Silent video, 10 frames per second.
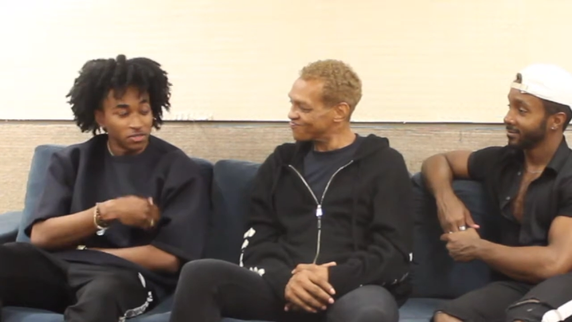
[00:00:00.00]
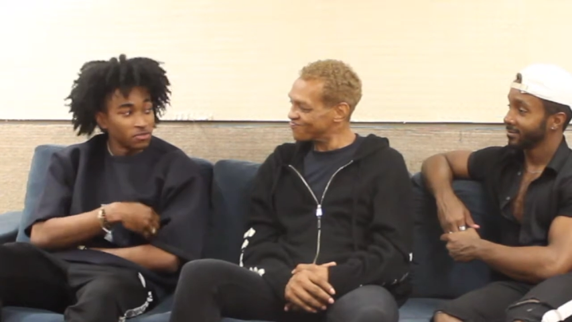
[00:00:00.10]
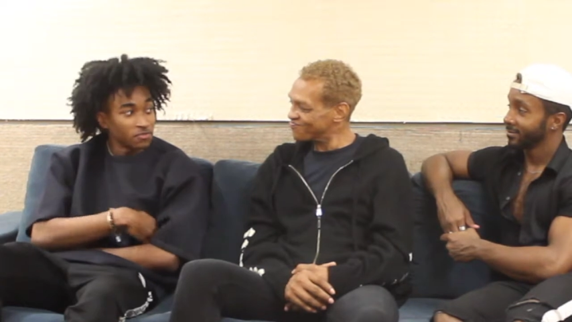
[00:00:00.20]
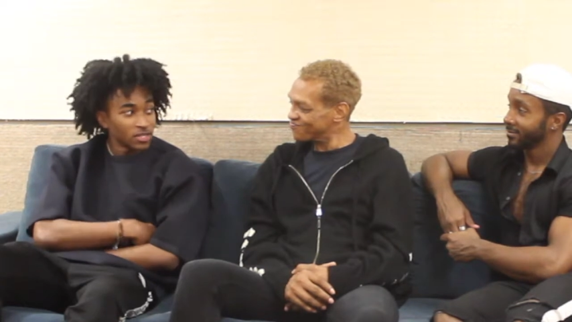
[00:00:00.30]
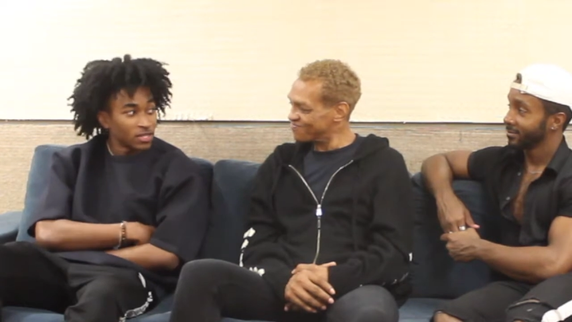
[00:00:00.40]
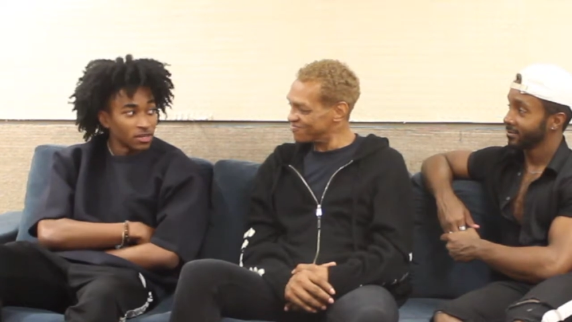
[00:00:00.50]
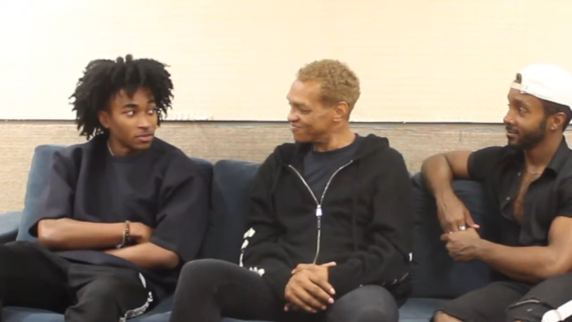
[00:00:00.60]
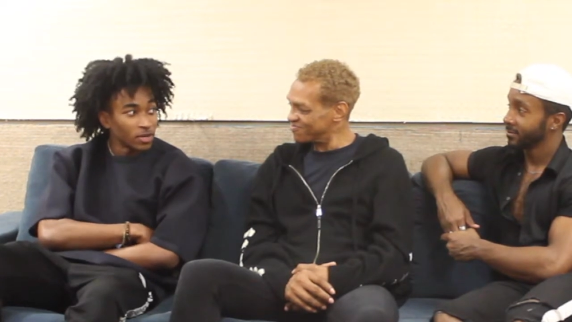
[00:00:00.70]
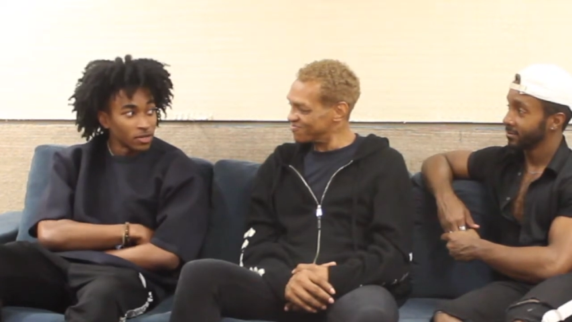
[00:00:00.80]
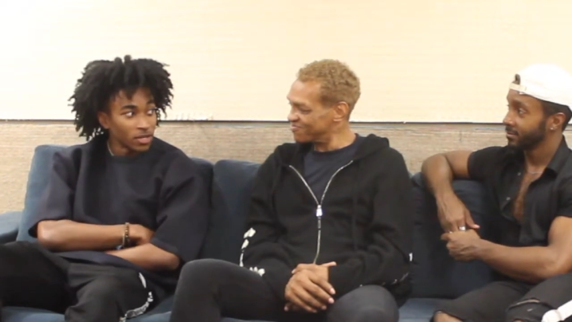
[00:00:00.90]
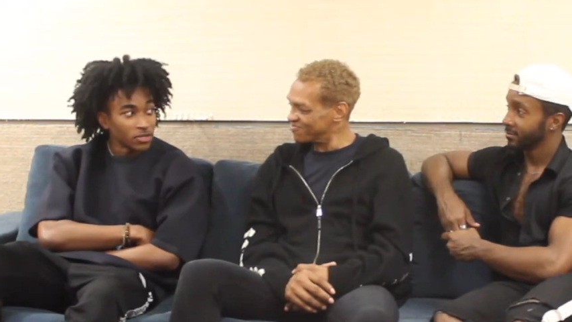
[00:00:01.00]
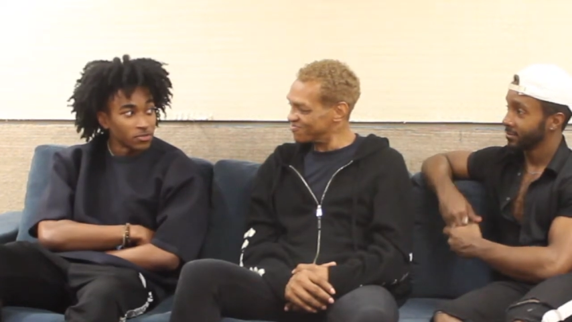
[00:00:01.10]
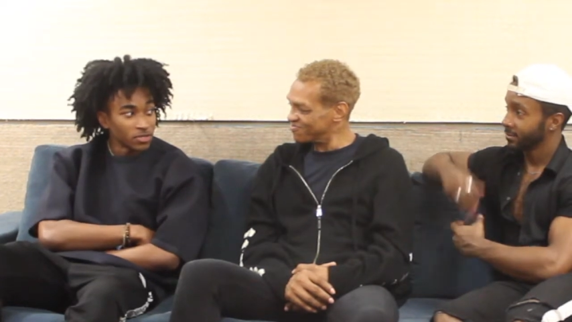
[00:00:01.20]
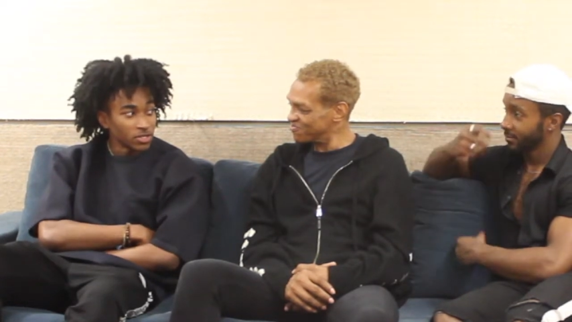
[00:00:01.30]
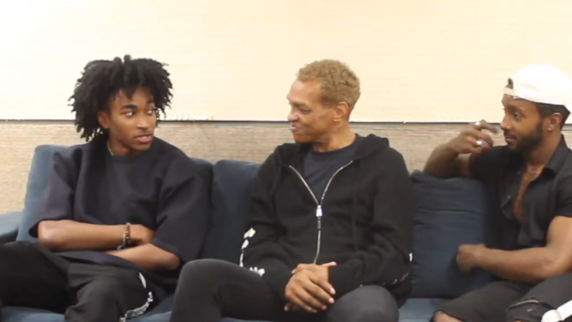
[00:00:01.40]
Speaker 1: couldn't have said it any better. Like you
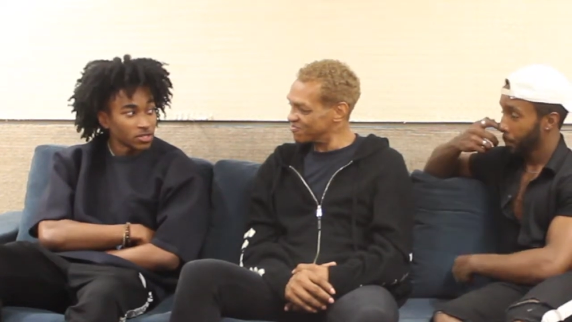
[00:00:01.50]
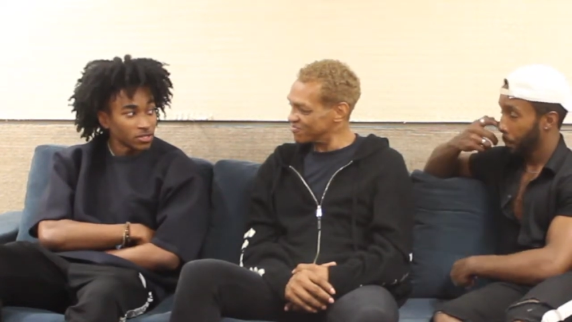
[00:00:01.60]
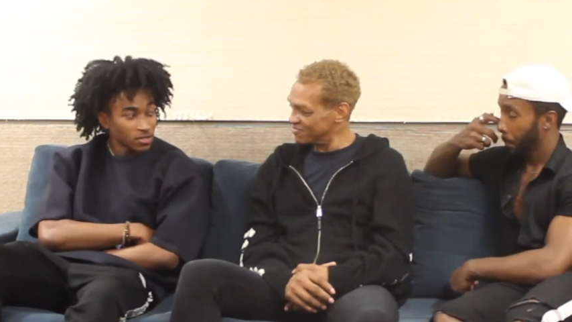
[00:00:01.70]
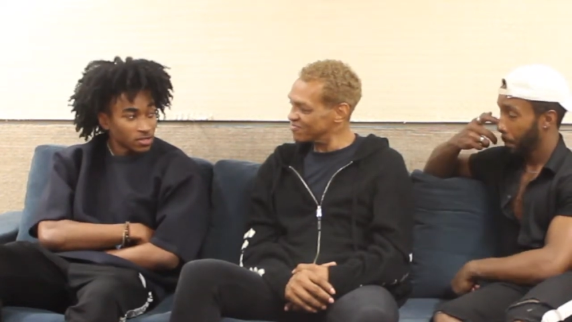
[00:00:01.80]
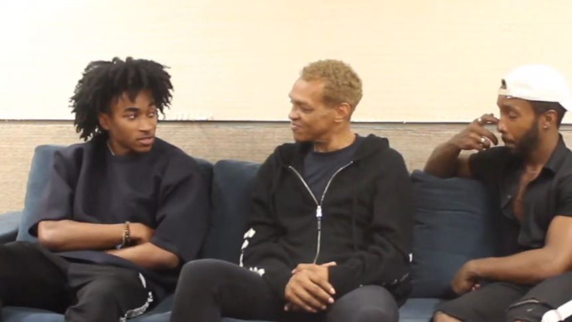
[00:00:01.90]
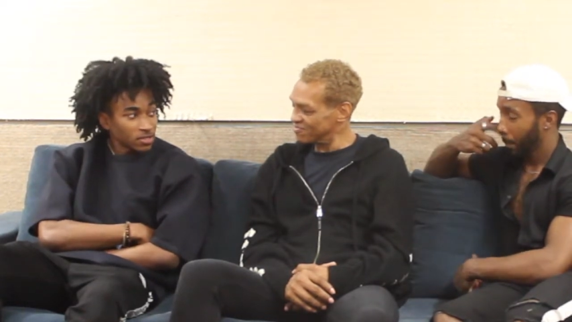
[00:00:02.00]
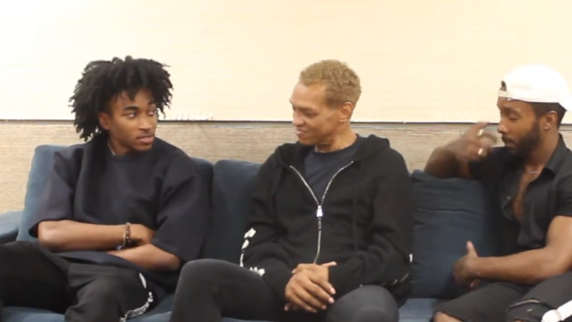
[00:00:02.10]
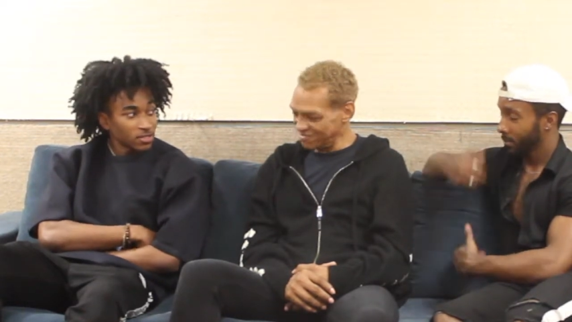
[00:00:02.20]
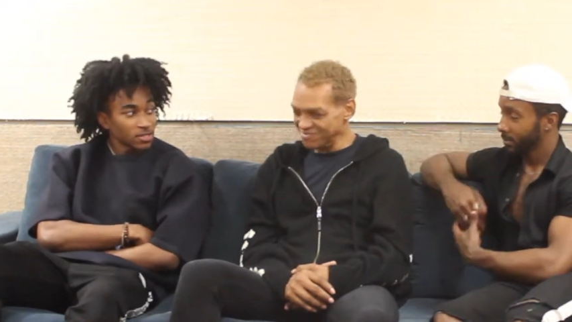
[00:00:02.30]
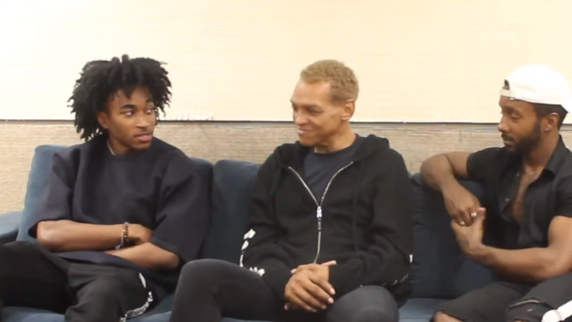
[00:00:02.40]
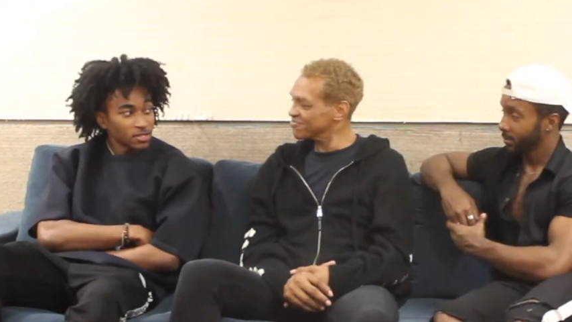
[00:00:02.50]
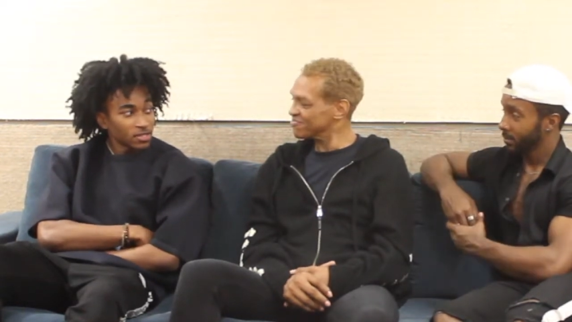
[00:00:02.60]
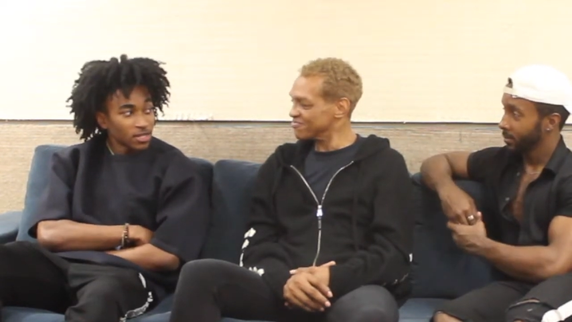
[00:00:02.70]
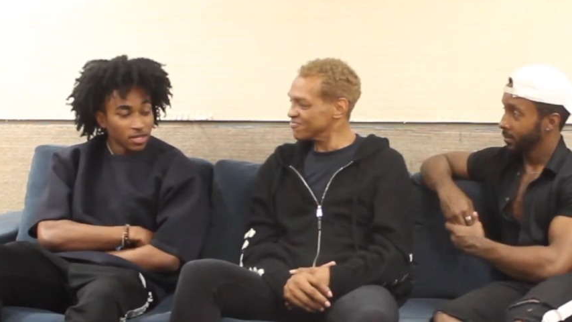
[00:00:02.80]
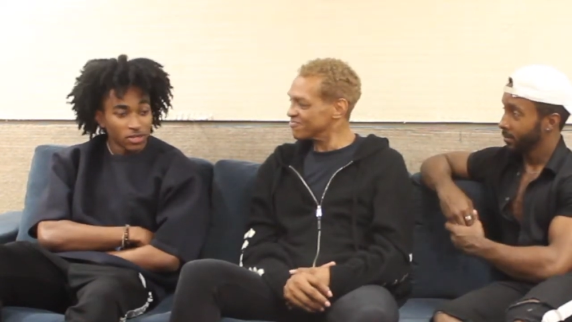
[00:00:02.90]
really just
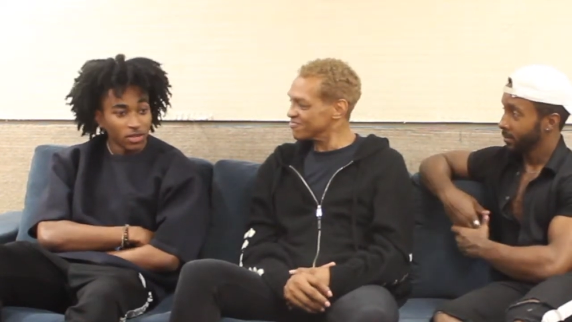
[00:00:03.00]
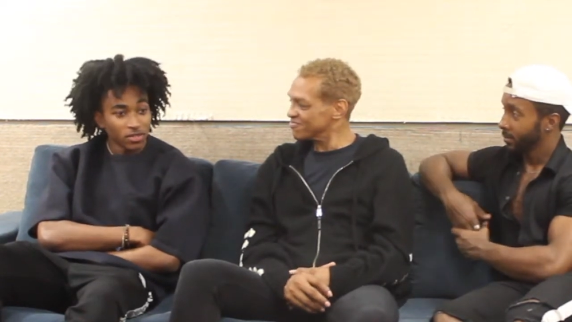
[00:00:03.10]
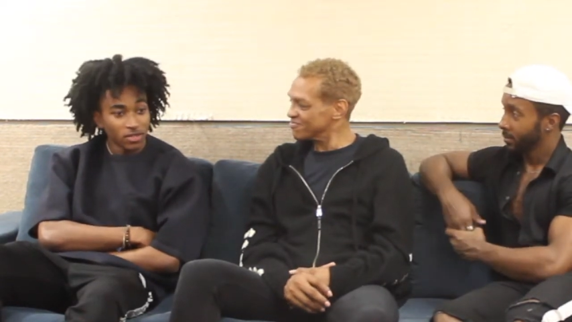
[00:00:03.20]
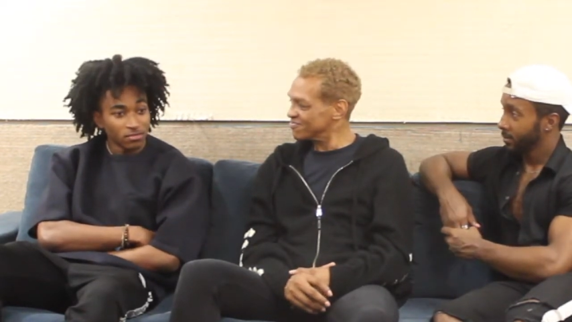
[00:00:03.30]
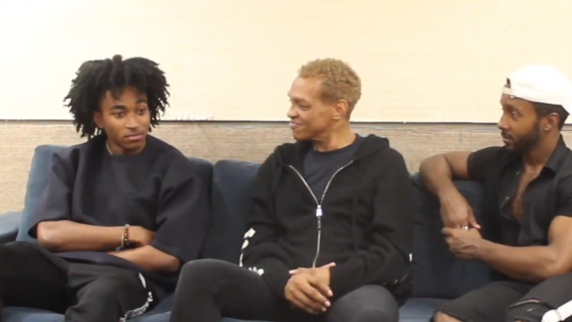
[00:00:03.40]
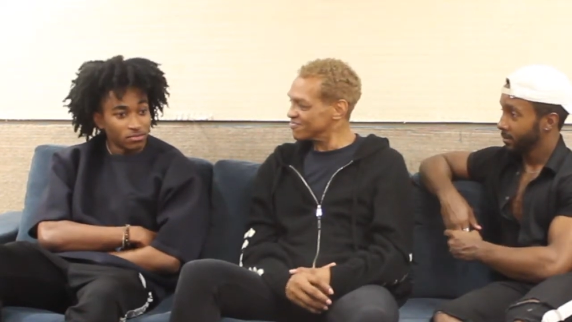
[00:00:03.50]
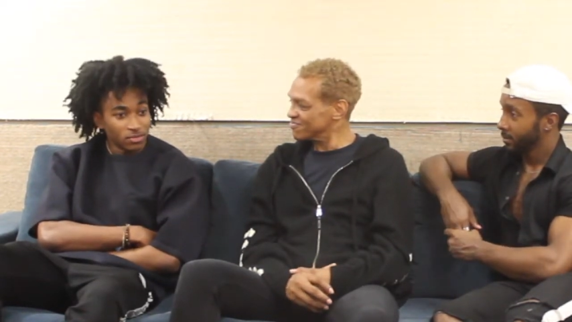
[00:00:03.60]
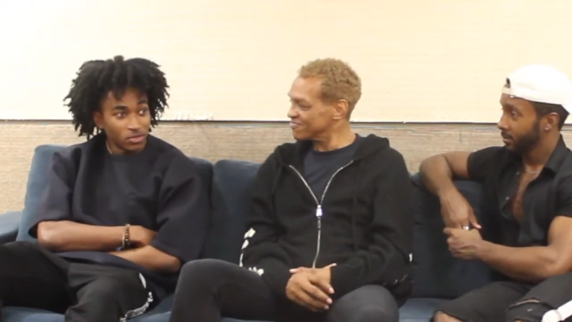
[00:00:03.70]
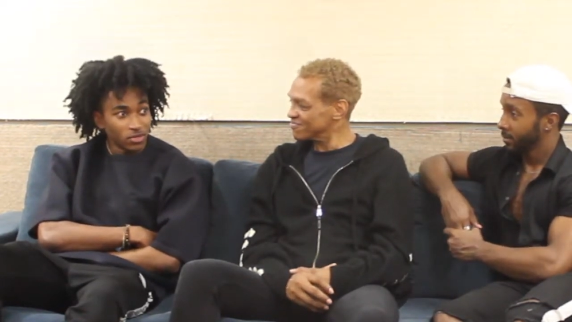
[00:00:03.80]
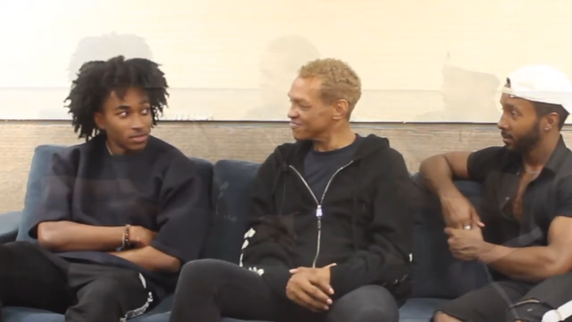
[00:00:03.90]
gotta go out there and do.